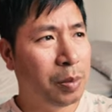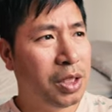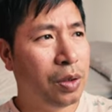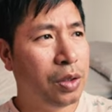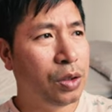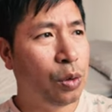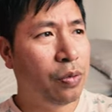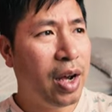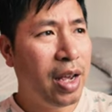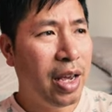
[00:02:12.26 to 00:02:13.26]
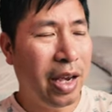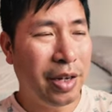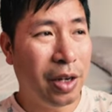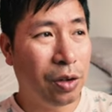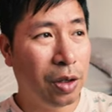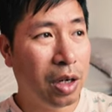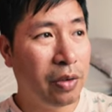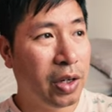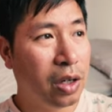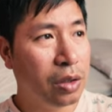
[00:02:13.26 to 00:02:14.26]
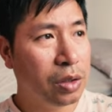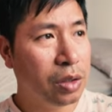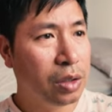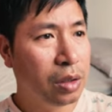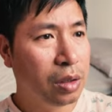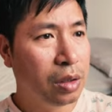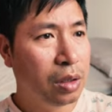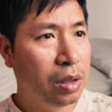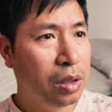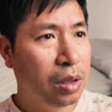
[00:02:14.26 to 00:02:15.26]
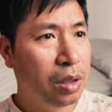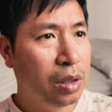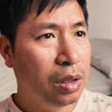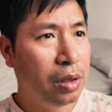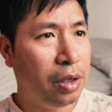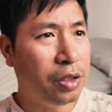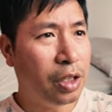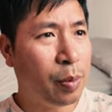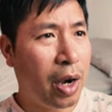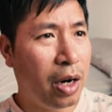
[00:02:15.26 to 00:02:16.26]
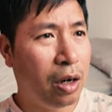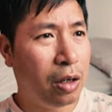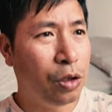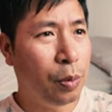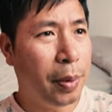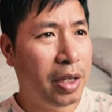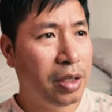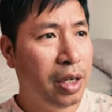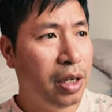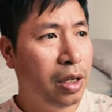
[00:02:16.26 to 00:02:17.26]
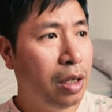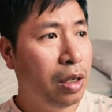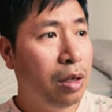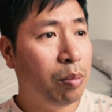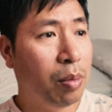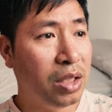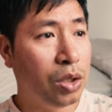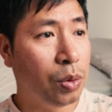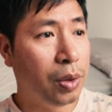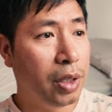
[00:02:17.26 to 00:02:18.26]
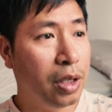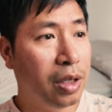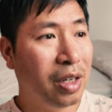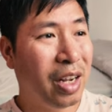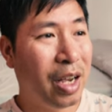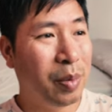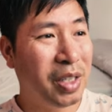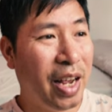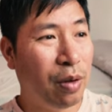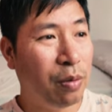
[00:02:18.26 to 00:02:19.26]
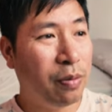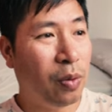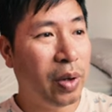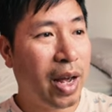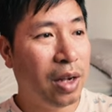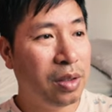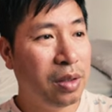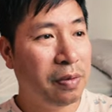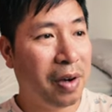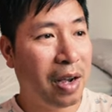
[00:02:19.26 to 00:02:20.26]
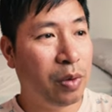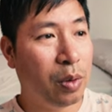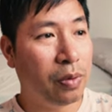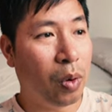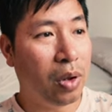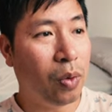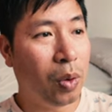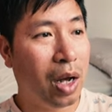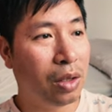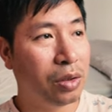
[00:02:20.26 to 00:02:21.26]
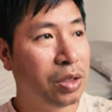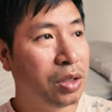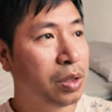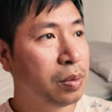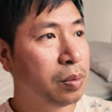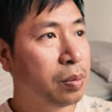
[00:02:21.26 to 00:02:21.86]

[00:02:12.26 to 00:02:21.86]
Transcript: I'm selling SoFi $8 covered calls. These expire October 18. My total return, I am down $4,544.